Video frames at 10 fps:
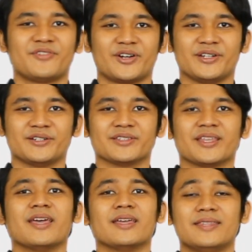Very
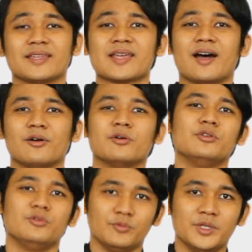good. That's
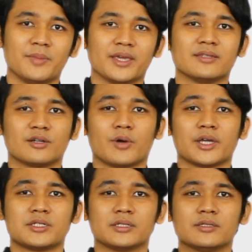how we make the
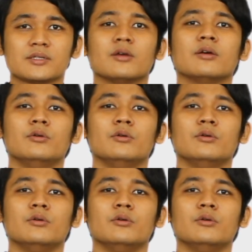questions